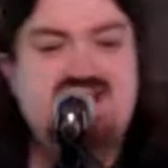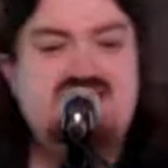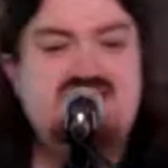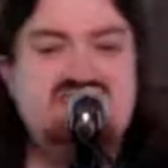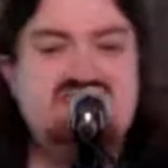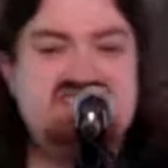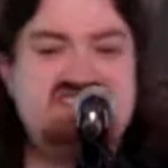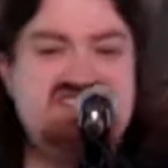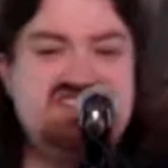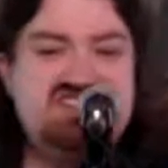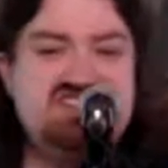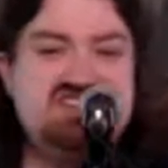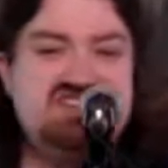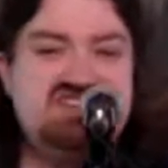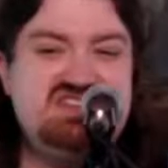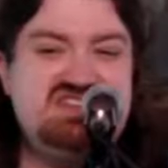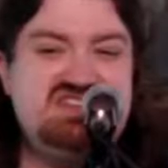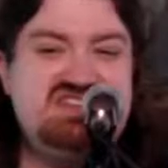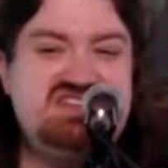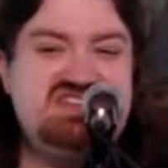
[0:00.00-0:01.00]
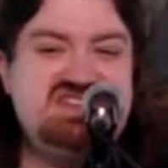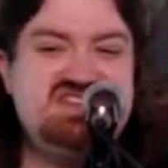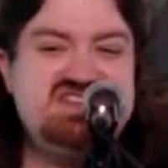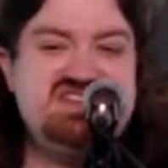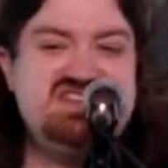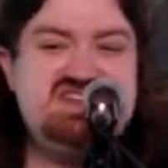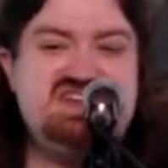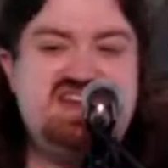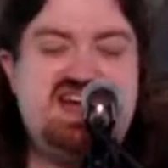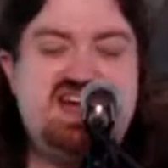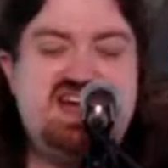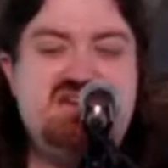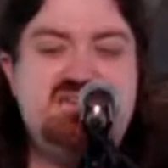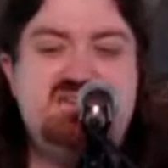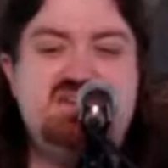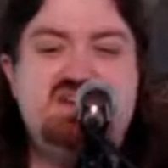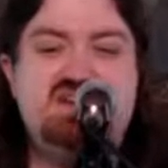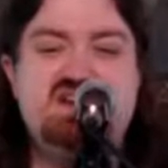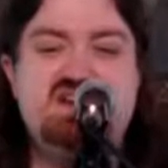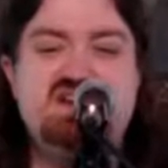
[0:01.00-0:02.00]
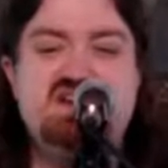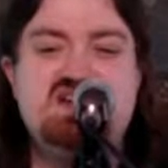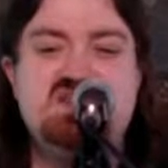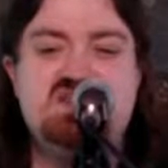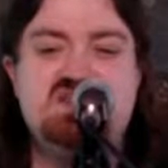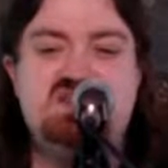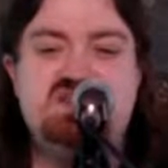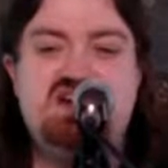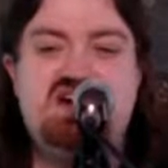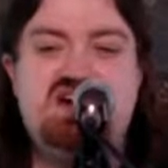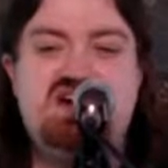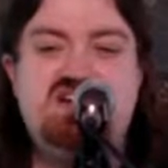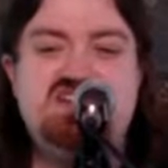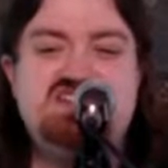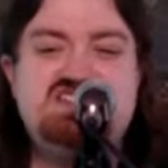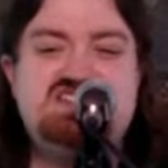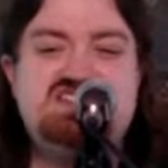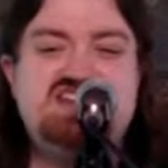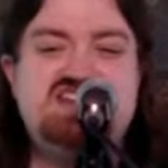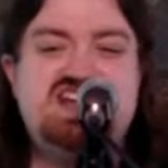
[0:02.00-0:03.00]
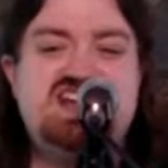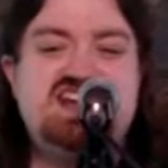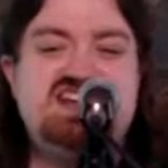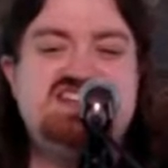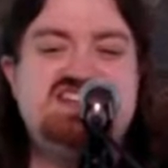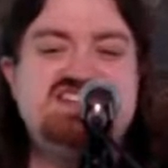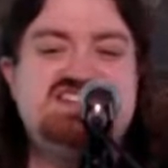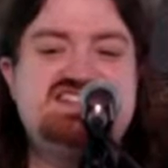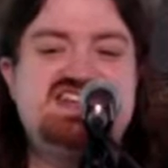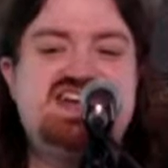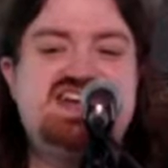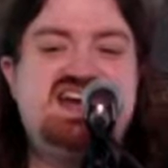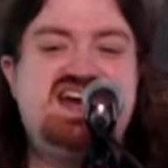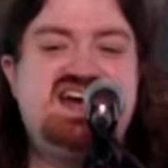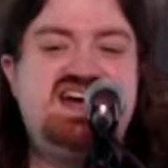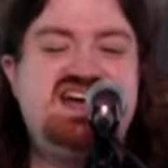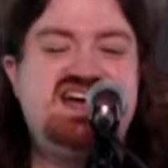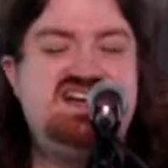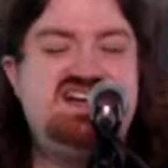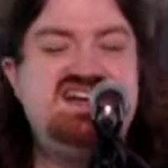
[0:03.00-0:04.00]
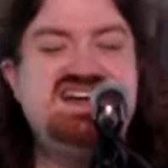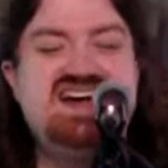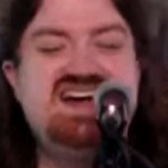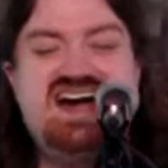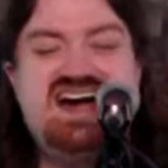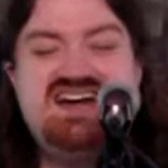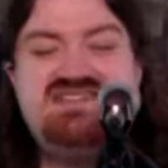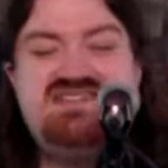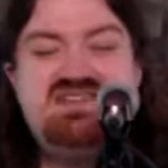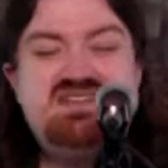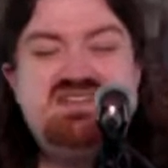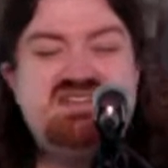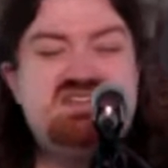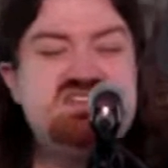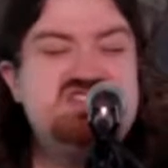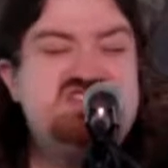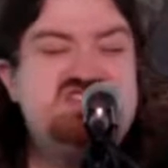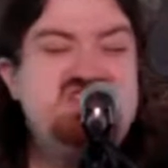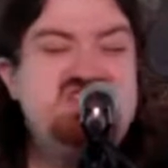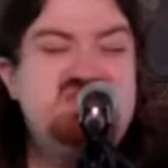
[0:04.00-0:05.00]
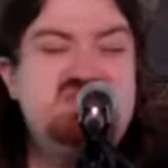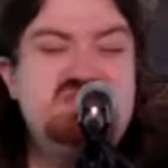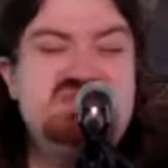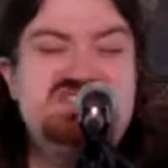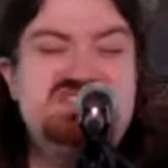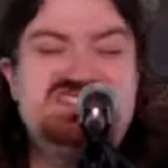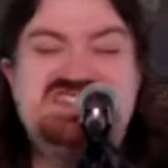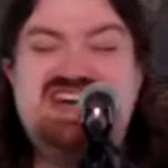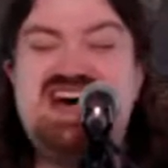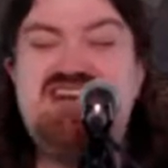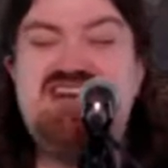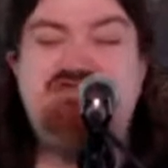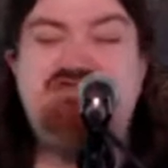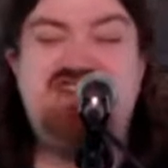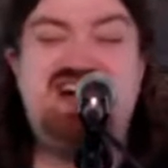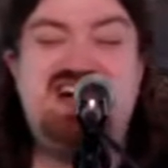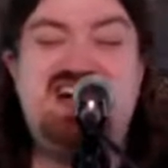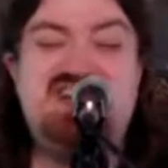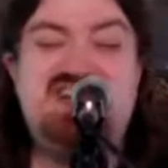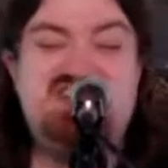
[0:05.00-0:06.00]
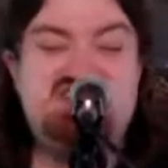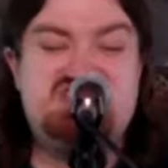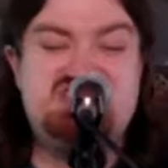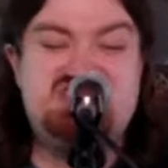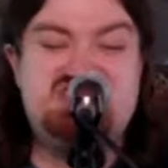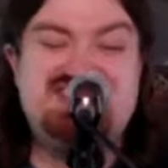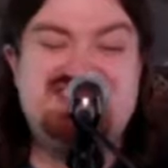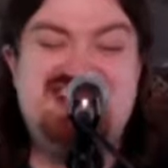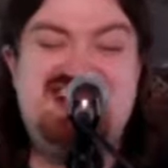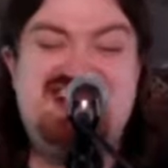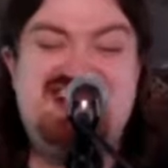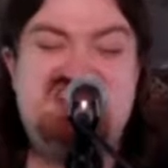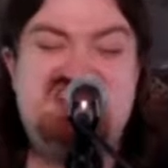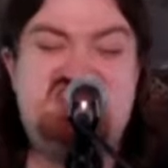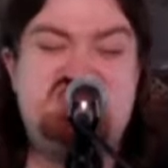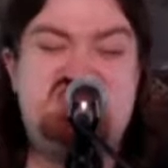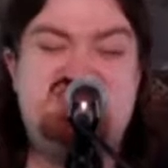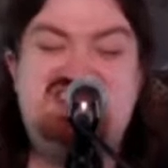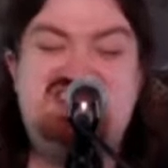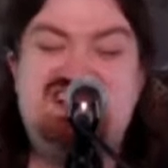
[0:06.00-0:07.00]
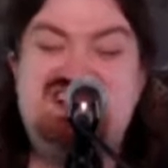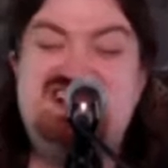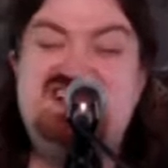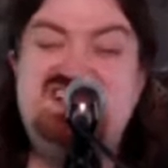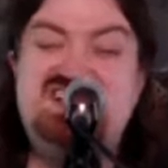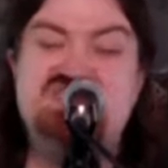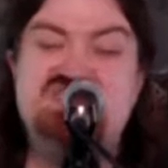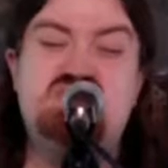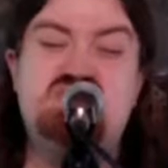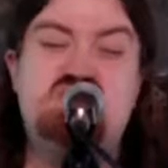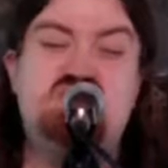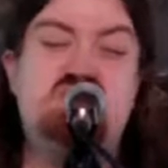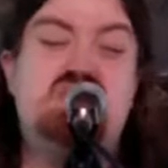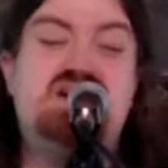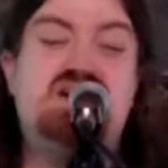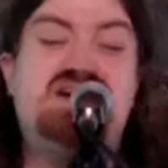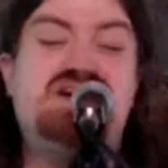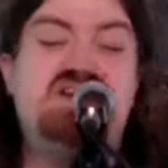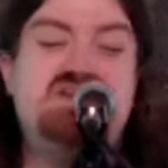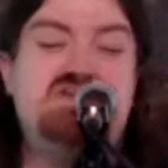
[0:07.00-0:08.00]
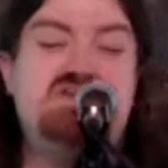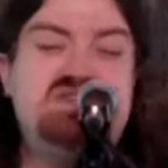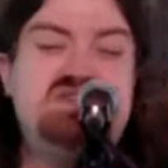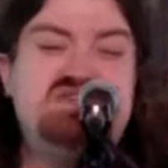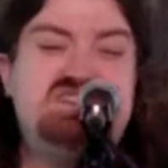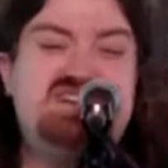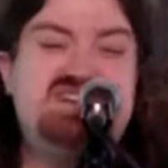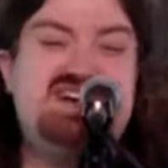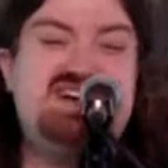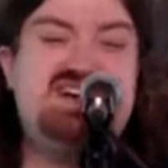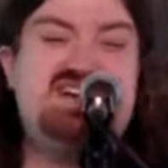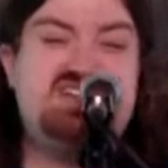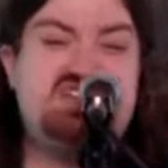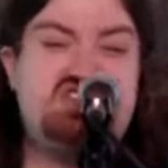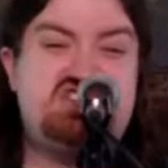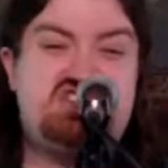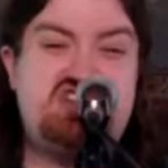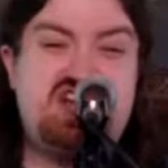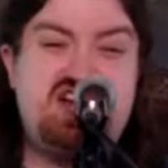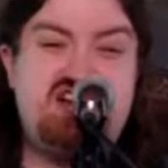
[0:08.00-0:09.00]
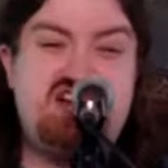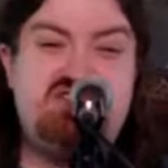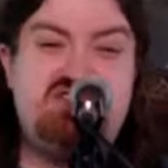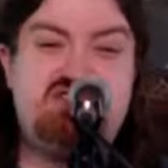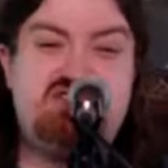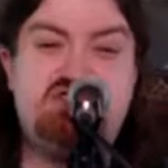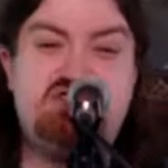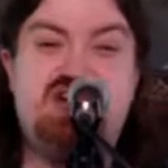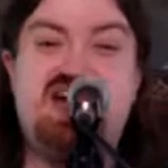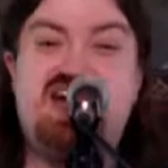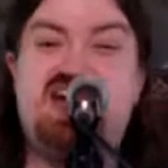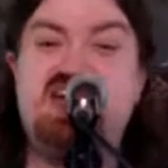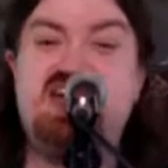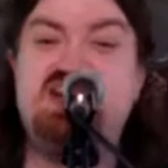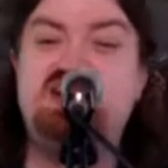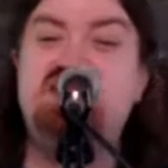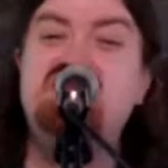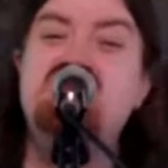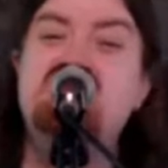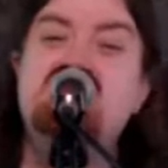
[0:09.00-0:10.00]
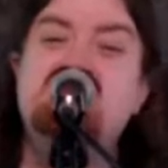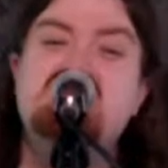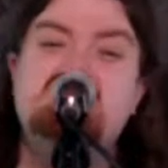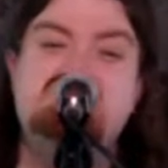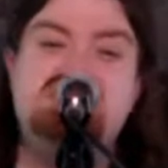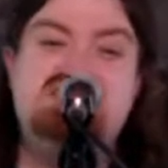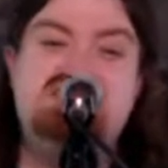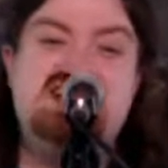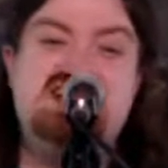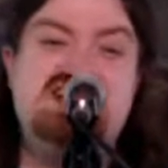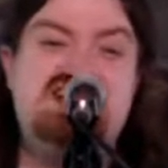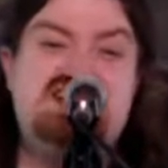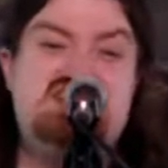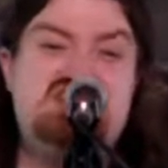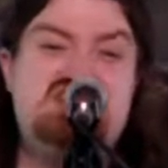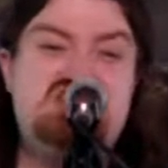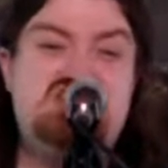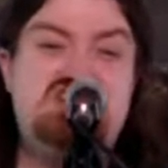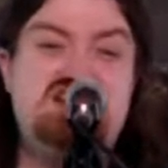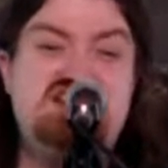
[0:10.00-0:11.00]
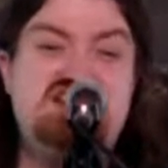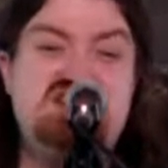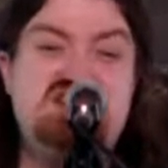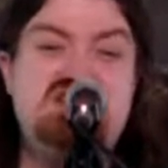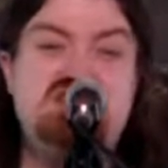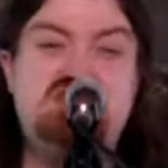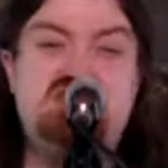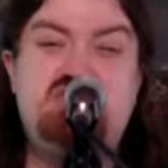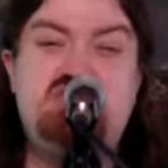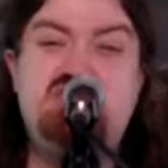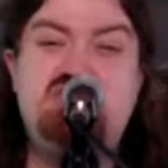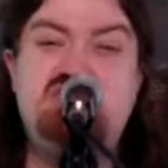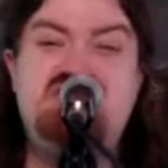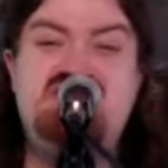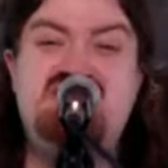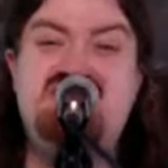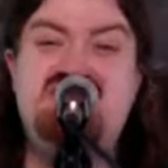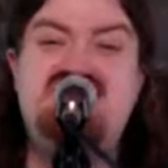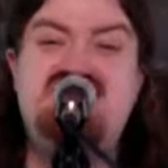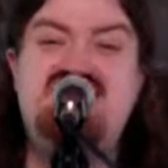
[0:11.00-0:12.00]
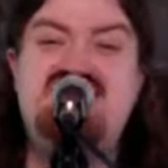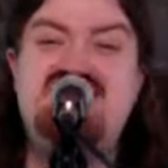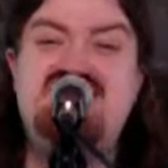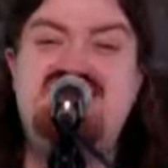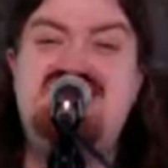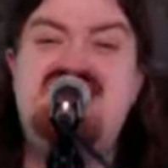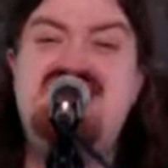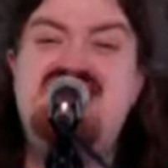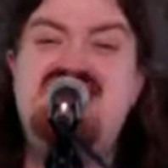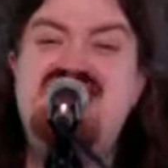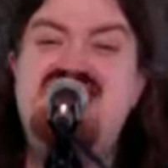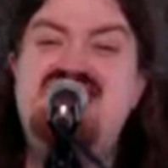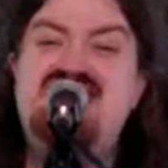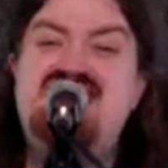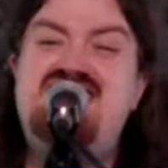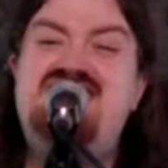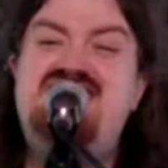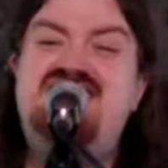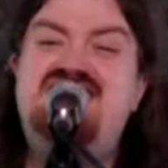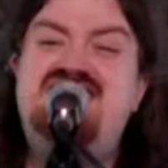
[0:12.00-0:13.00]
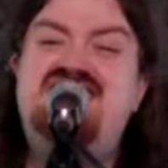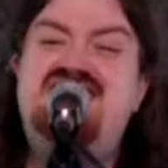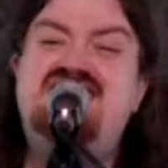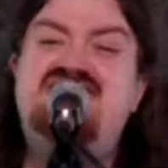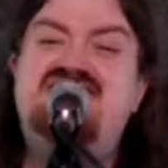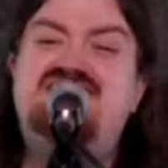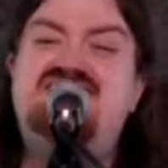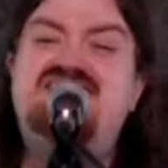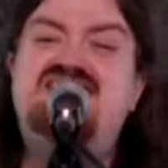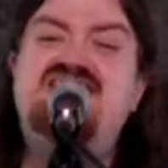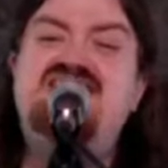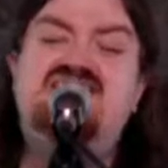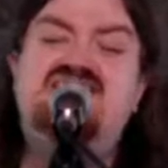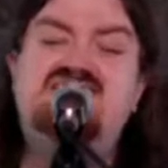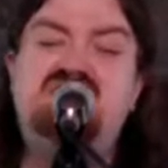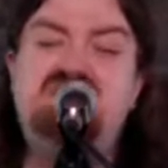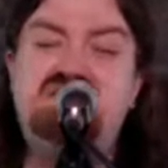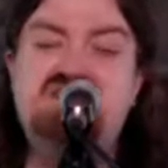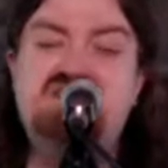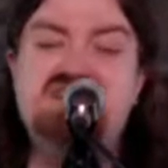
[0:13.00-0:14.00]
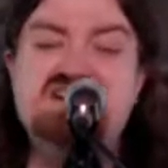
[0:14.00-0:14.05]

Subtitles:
I see her looking at me when all is said and done. I can look into her sapphires tonight. She is the one. We've done our share of crying, we've done our share of holding out.